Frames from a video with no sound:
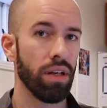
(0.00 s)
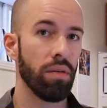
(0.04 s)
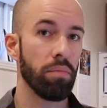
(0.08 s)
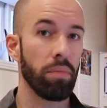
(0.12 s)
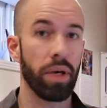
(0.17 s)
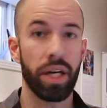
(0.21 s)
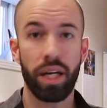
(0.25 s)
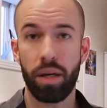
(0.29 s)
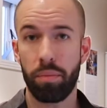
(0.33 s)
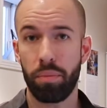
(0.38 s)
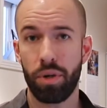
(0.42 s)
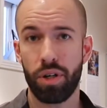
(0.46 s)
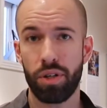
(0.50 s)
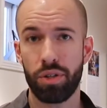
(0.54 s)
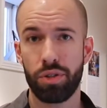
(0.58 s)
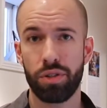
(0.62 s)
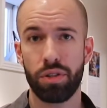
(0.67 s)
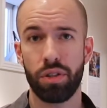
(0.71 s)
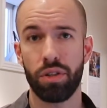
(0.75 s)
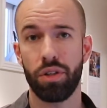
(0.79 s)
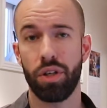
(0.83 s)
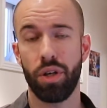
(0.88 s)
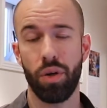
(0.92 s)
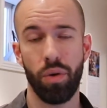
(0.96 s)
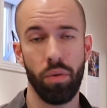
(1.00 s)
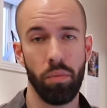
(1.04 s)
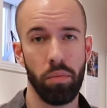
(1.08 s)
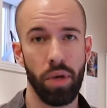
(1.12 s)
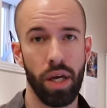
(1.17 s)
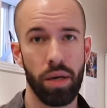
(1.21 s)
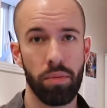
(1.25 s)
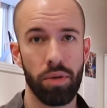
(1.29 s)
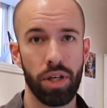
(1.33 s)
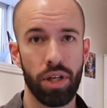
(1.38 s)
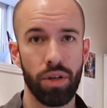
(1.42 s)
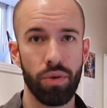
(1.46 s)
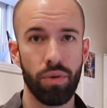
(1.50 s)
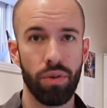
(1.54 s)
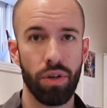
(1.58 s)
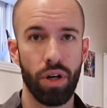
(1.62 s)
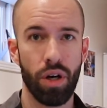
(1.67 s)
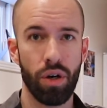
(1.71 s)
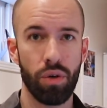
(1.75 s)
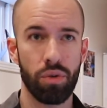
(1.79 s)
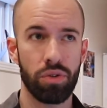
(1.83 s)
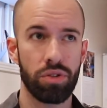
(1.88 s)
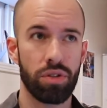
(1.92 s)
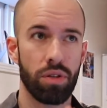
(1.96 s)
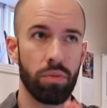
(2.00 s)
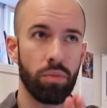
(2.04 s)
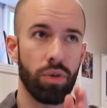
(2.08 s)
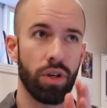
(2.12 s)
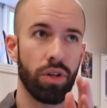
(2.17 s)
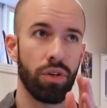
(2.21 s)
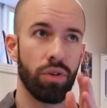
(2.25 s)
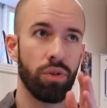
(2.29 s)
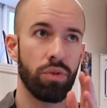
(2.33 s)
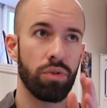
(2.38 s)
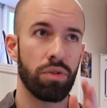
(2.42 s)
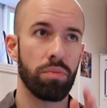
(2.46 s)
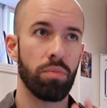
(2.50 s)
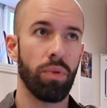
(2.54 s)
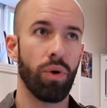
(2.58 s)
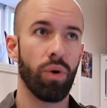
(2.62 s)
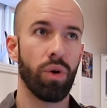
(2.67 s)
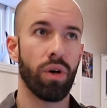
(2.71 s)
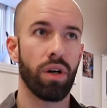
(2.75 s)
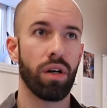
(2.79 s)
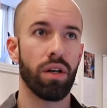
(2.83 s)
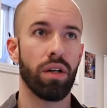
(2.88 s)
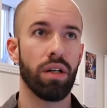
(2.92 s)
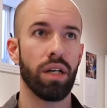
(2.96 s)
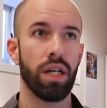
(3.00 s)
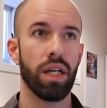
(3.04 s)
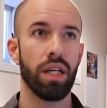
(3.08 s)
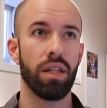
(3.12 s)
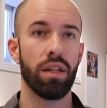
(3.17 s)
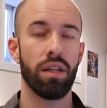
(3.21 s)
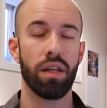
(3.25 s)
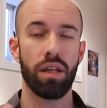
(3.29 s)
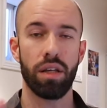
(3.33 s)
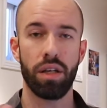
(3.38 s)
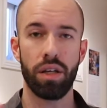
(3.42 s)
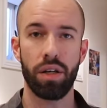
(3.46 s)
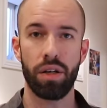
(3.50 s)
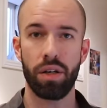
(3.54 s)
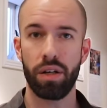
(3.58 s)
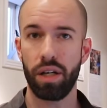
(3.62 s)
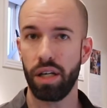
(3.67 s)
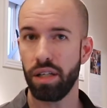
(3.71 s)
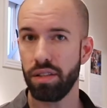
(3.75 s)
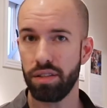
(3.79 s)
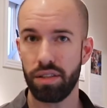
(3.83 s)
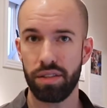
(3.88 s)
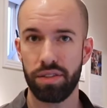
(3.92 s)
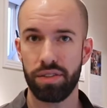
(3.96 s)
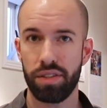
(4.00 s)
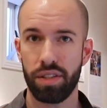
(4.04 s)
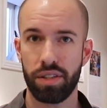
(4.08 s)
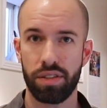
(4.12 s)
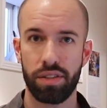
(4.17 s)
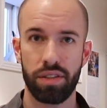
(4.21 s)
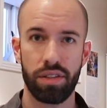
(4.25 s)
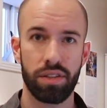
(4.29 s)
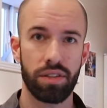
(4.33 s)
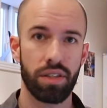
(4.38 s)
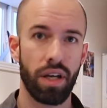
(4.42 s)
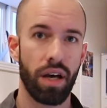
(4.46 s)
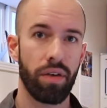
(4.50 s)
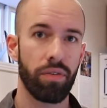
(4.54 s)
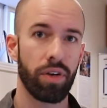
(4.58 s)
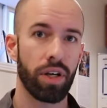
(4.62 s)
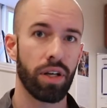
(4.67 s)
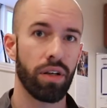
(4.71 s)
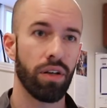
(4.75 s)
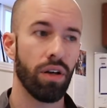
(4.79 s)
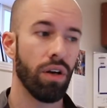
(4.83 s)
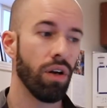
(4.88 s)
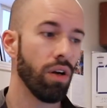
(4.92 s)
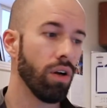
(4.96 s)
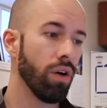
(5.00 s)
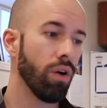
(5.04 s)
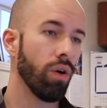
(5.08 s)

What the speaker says: Make it personal to you. Maybe you know someone who's born in the year 1967,